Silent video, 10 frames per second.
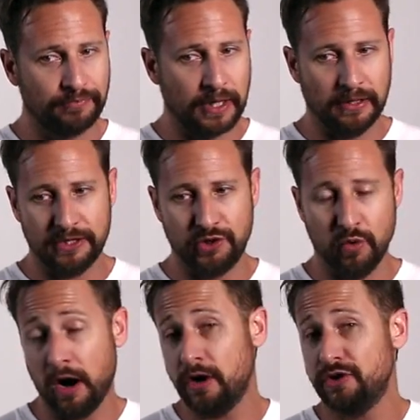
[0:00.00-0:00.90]
unless
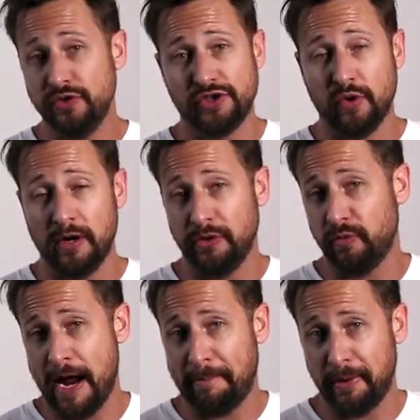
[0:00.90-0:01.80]
you are too short, the
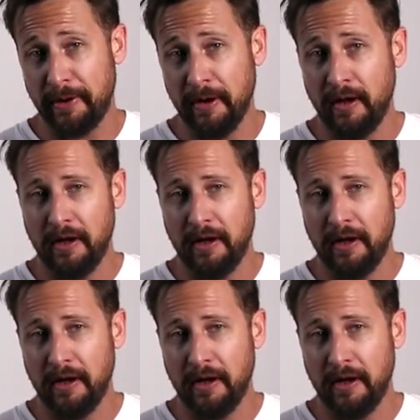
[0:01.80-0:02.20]
rapper.